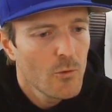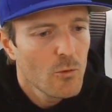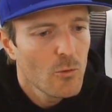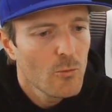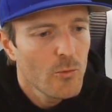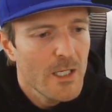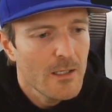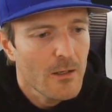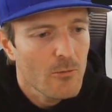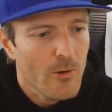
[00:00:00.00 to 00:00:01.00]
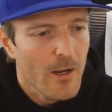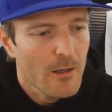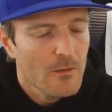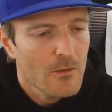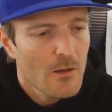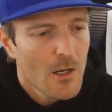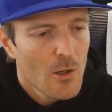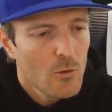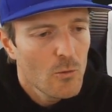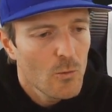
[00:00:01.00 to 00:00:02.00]
read and write
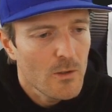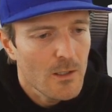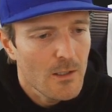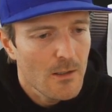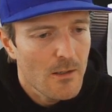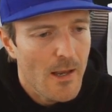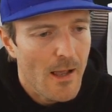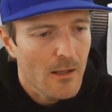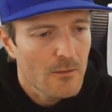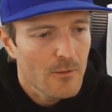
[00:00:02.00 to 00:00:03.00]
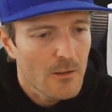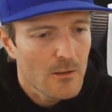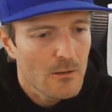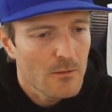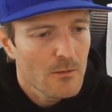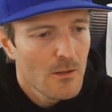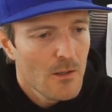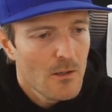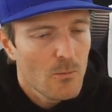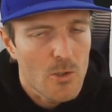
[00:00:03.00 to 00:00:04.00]
to the LVARs,
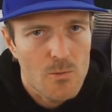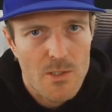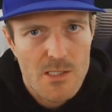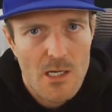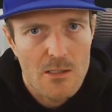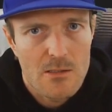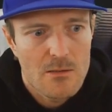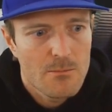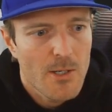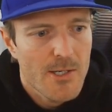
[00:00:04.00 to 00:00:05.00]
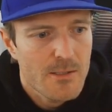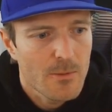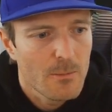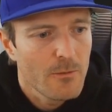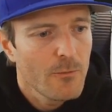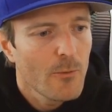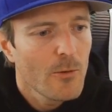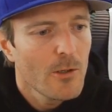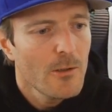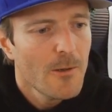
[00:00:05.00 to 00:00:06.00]
which was not possible
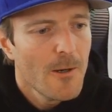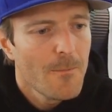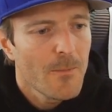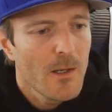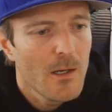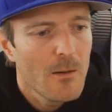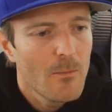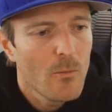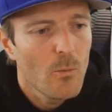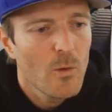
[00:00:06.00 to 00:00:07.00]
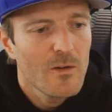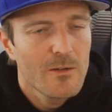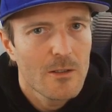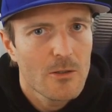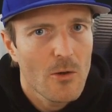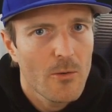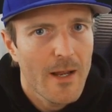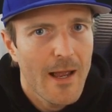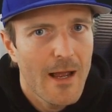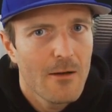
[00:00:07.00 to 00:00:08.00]
before. We still don't
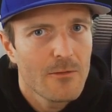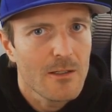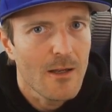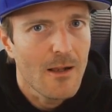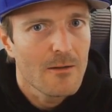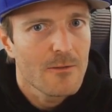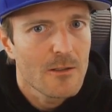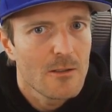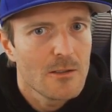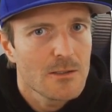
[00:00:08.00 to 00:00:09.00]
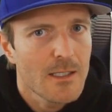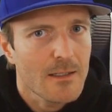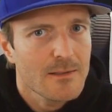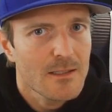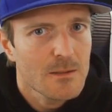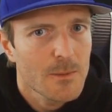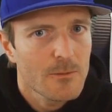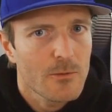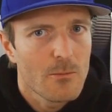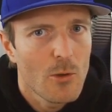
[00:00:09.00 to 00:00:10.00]
have the LVARs accessible
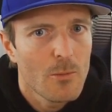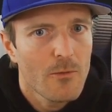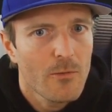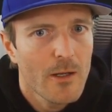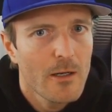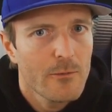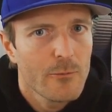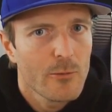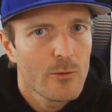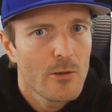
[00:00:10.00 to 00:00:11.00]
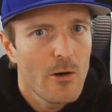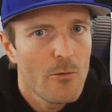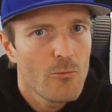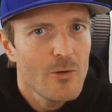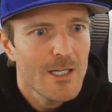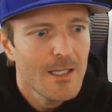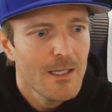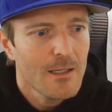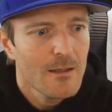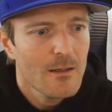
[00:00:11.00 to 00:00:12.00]
from MobiFlight for
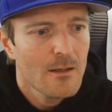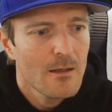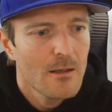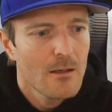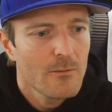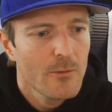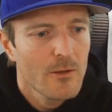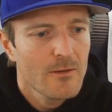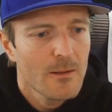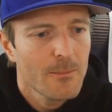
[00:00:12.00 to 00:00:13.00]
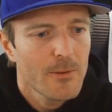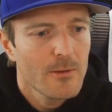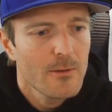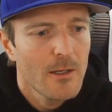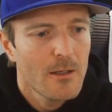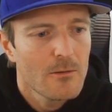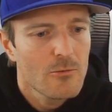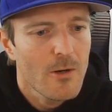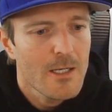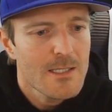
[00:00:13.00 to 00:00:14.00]
reading, for example, and
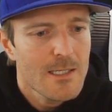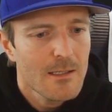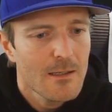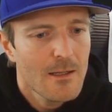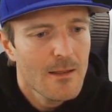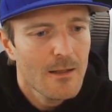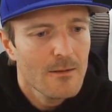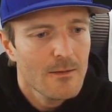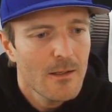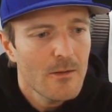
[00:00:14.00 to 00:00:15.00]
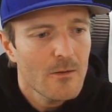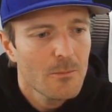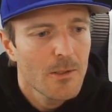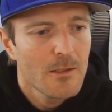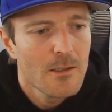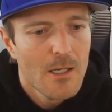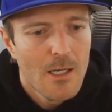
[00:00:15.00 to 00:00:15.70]
writing in that sense, but